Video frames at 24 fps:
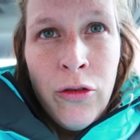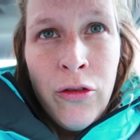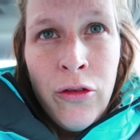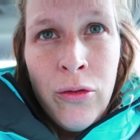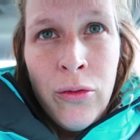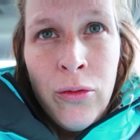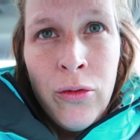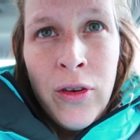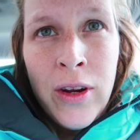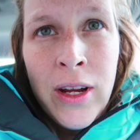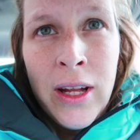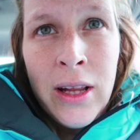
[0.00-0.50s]

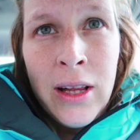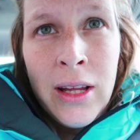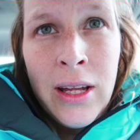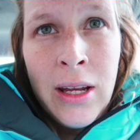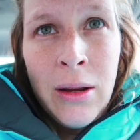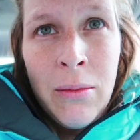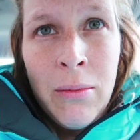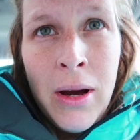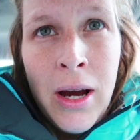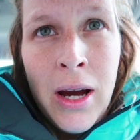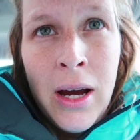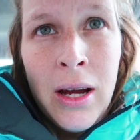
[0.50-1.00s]

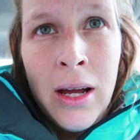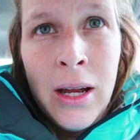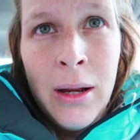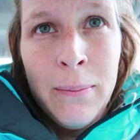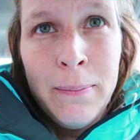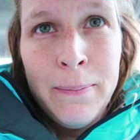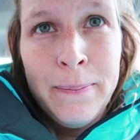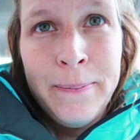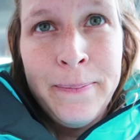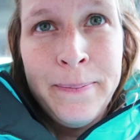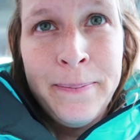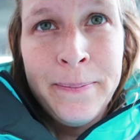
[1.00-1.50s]
feeling my,
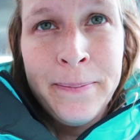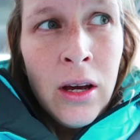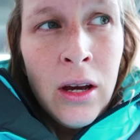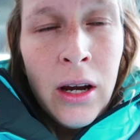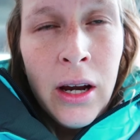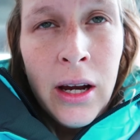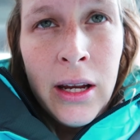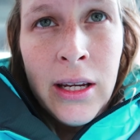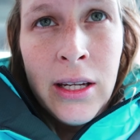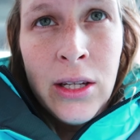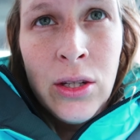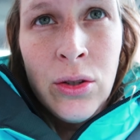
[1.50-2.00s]

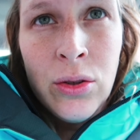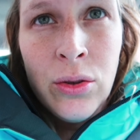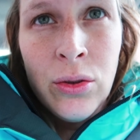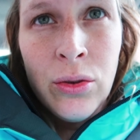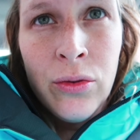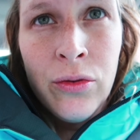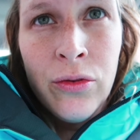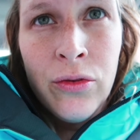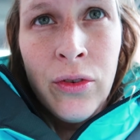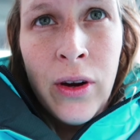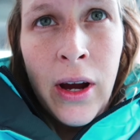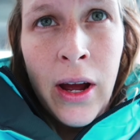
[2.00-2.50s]
I need
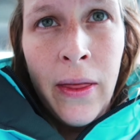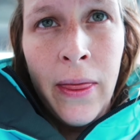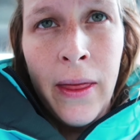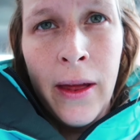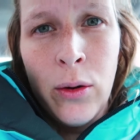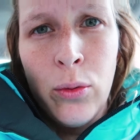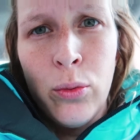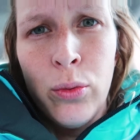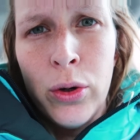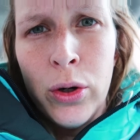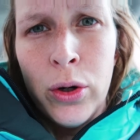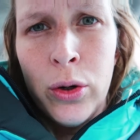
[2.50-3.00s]
to find
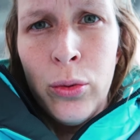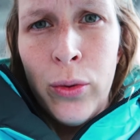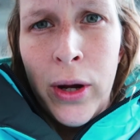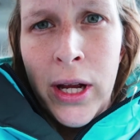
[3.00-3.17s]
that word,